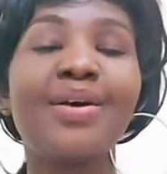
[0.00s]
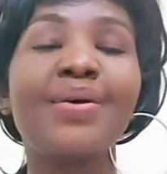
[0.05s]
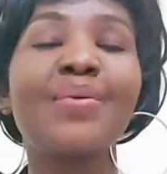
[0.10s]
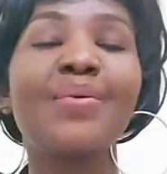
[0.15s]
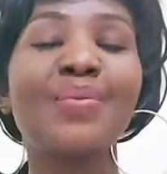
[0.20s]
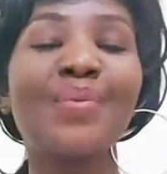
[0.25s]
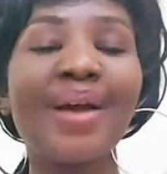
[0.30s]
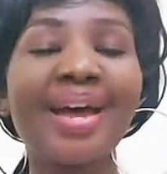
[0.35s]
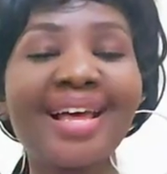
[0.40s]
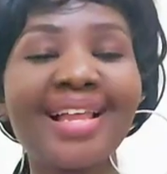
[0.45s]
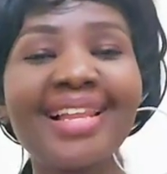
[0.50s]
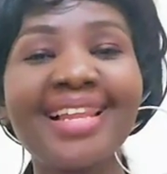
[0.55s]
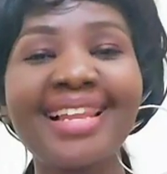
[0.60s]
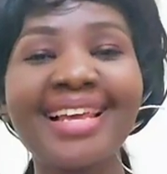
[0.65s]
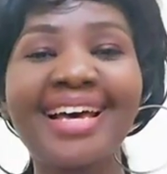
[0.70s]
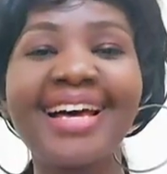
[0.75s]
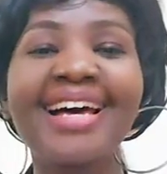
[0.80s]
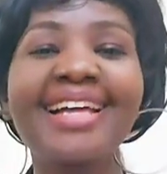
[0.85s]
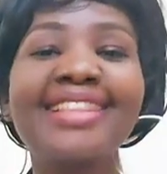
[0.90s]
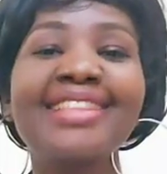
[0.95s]
Well,
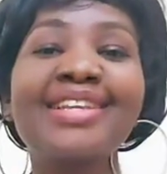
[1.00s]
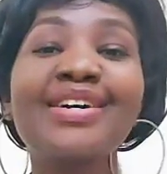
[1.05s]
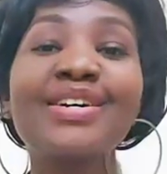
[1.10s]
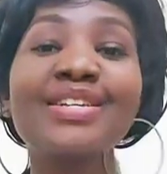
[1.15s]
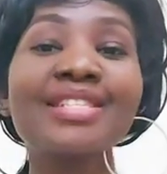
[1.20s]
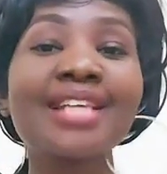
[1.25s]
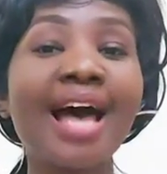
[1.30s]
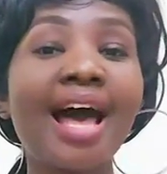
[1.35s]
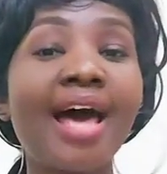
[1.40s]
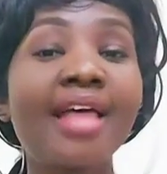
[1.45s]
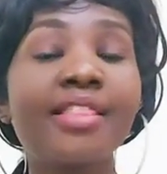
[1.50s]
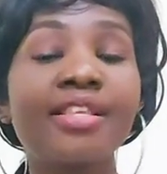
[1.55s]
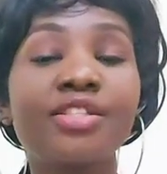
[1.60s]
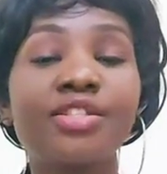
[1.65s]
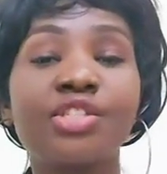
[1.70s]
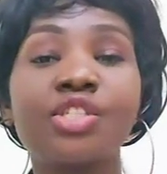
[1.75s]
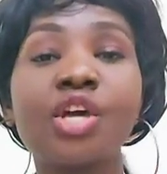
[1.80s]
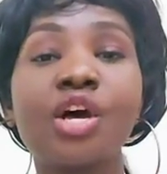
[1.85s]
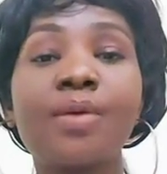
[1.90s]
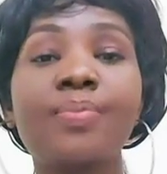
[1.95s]
those are the
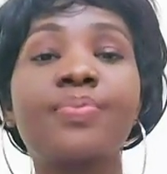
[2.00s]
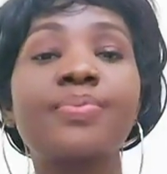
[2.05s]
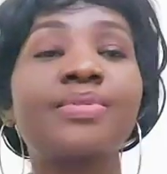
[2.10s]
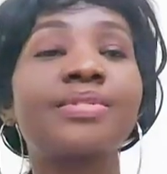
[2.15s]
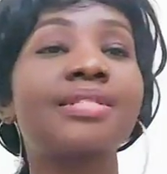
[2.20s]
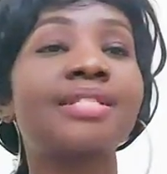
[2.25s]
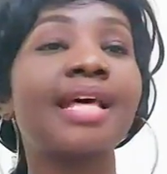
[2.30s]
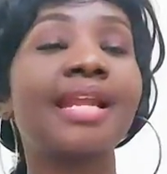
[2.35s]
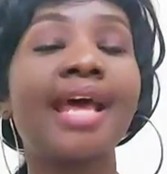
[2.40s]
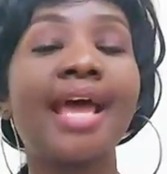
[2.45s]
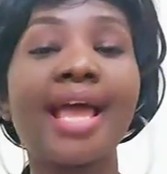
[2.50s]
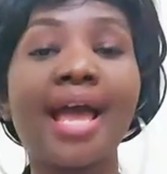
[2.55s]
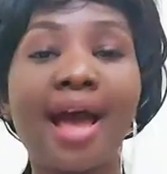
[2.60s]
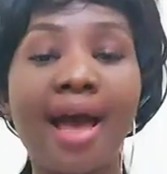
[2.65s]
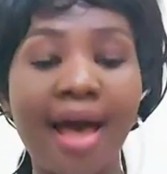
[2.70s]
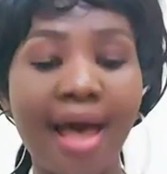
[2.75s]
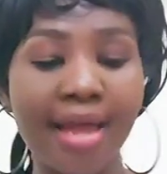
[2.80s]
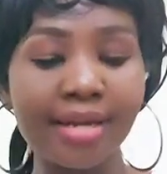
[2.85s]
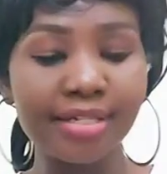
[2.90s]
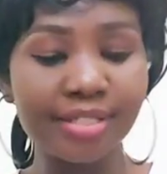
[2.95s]
jobs that I
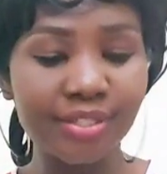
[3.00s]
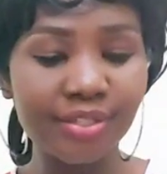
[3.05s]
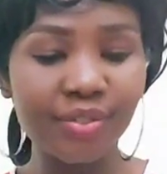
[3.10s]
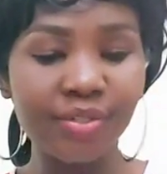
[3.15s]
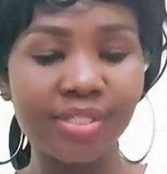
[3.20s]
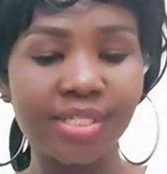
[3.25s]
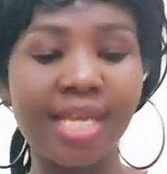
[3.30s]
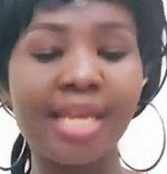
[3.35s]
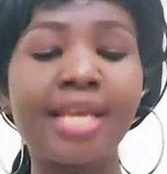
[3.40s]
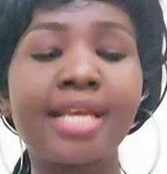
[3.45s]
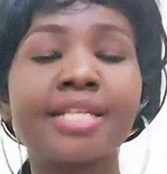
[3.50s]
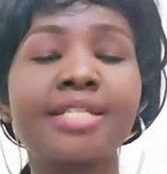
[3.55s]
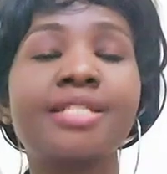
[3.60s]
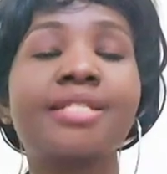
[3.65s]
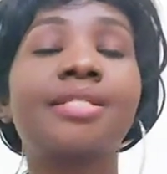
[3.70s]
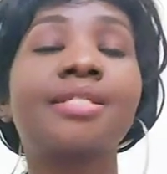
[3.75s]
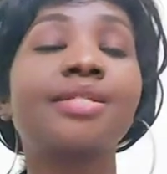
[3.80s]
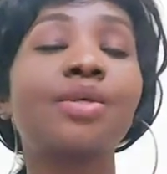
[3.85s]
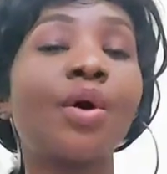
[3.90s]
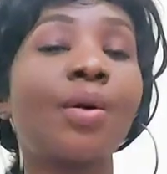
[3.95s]
had today.
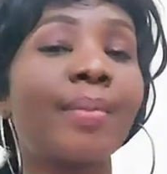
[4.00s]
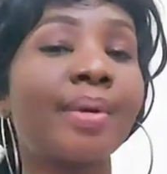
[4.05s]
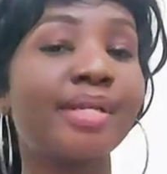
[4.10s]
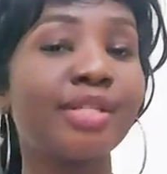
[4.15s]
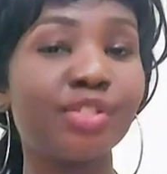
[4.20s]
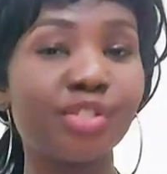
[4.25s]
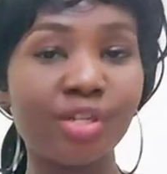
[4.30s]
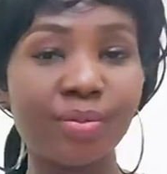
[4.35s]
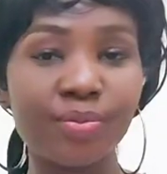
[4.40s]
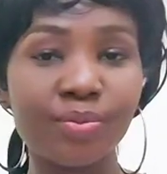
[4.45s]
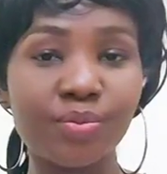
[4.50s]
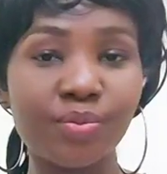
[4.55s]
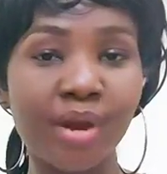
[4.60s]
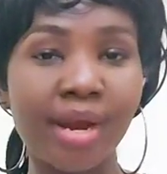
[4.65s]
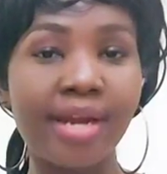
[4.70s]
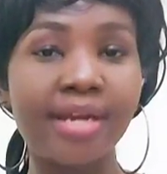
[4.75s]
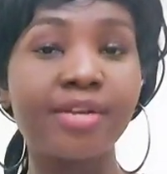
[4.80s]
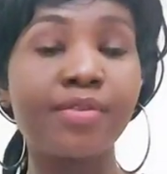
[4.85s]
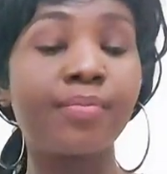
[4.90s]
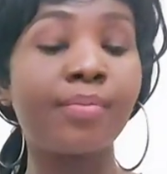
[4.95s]
So many jobs,
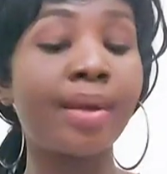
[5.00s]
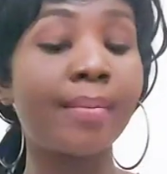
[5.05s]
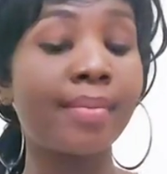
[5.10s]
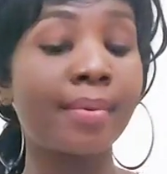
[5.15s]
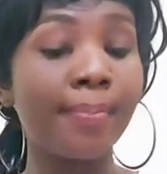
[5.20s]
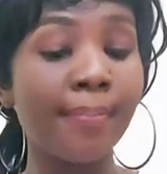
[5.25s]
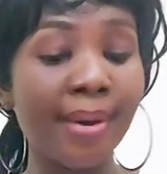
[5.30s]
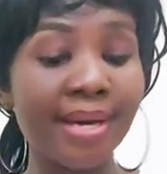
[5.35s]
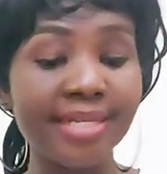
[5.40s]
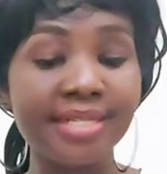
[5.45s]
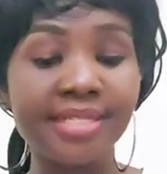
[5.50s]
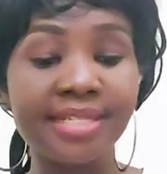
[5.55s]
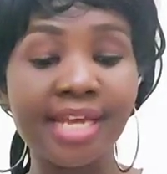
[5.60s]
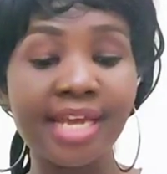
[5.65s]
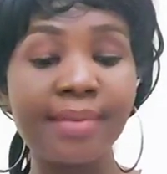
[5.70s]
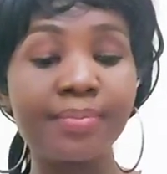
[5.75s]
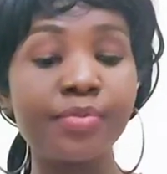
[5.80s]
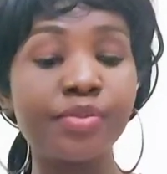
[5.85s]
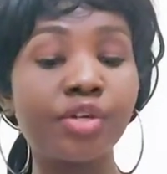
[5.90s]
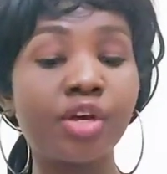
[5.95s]
right? Remember
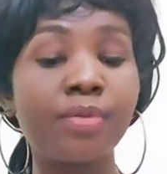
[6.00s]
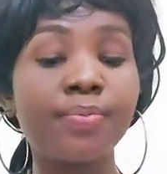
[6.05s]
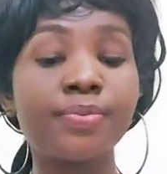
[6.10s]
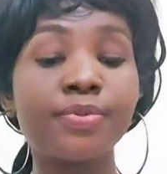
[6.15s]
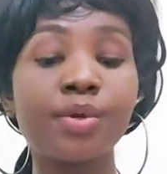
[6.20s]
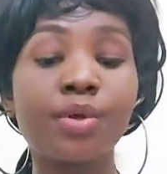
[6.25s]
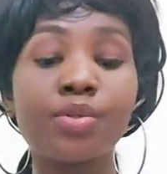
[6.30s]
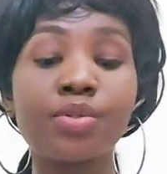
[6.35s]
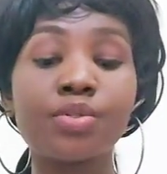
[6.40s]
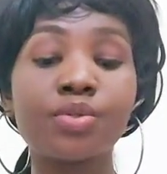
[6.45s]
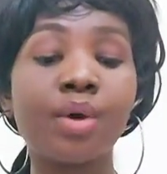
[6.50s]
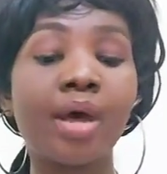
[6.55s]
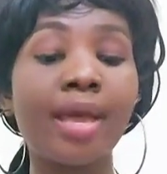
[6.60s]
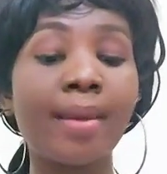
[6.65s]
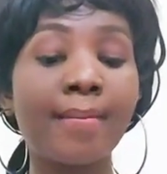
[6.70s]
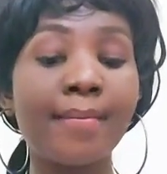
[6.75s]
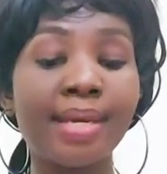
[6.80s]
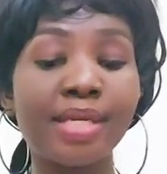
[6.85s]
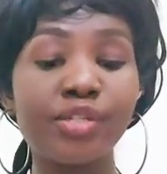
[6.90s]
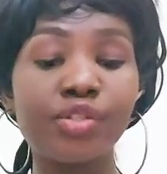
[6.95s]
part-time jobs also
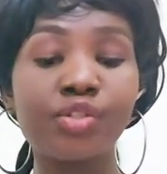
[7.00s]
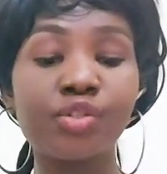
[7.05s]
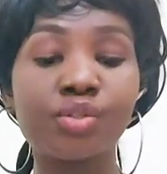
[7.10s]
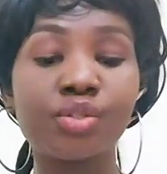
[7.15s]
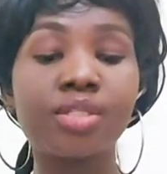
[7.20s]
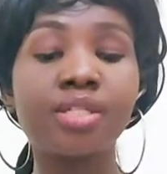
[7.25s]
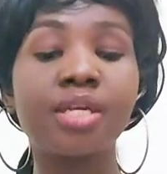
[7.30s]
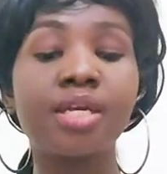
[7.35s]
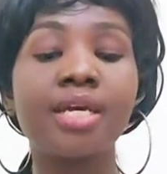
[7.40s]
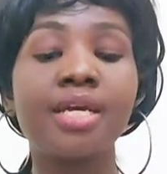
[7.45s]
I mentioned.